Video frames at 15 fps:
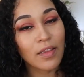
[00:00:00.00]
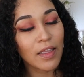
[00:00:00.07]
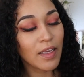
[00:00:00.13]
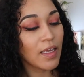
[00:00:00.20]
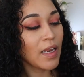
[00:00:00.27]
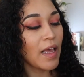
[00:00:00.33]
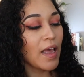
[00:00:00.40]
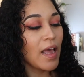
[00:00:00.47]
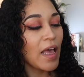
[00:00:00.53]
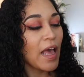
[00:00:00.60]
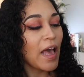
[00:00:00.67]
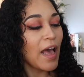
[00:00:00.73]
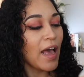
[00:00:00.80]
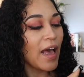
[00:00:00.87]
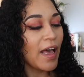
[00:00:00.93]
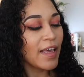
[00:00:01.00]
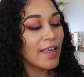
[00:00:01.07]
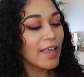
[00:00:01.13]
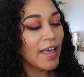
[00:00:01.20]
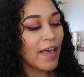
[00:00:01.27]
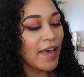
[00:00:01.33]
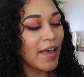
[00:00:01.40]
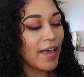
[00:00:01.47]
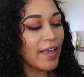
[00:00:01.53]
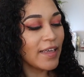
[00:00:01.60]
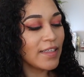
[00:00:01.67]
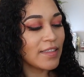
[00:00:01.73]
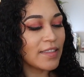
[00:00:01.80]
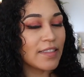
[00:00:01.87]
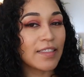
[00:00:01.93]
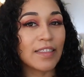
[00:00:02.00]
that I got